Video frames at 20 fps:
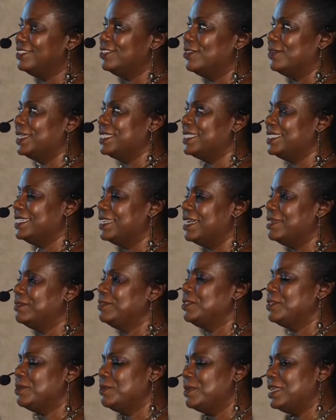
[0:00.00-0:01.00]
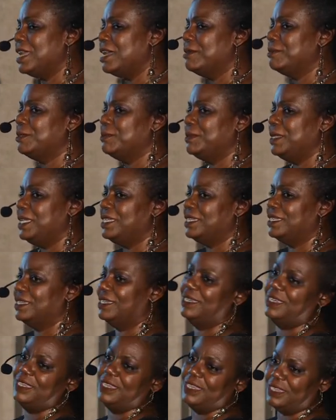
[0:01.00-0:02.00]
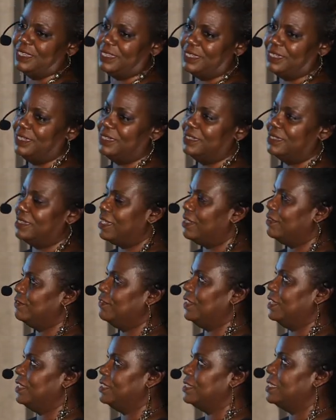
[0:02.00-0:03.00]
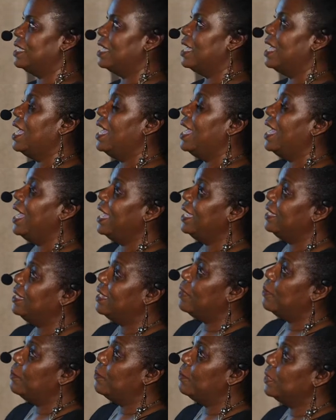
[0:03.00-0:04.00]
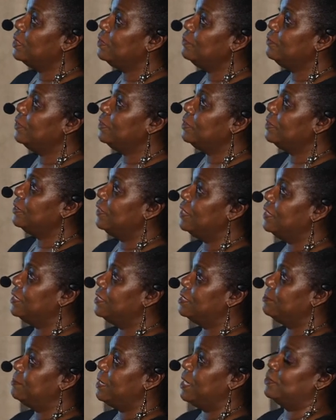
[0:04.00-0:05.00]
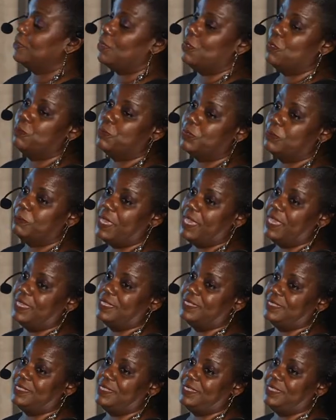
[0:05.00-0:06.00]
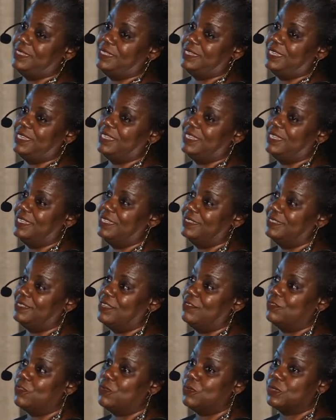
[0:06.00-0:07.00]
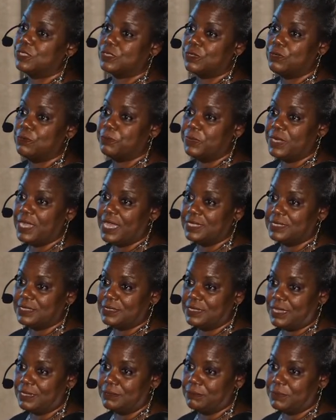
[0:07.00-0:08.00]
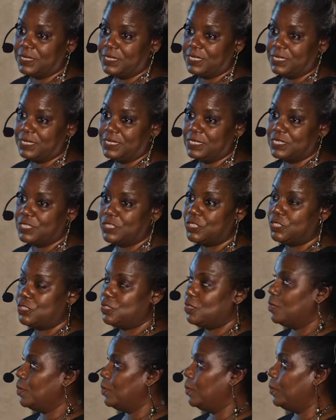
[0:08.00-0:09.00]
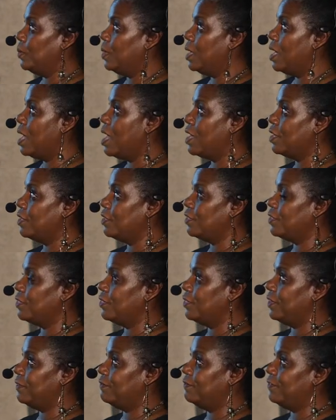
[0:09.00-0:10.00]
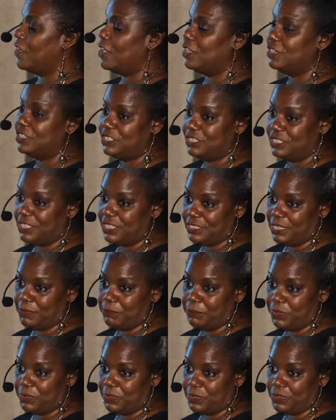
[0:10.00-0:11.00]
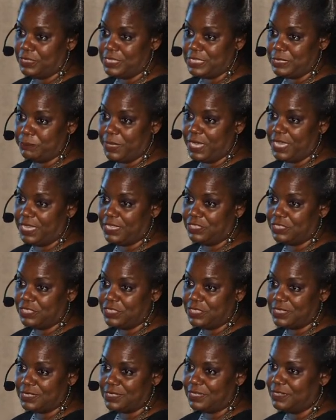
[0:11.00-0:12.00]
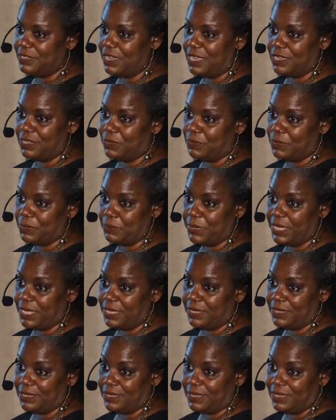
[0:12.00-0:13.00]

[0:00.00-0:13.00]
So I said, uh, you know what? I'm going to make good of this. And one of the things about Oprah magazine is, of course, Oprah has a lot of money. So the varnish that they put on these pages, they're not going away.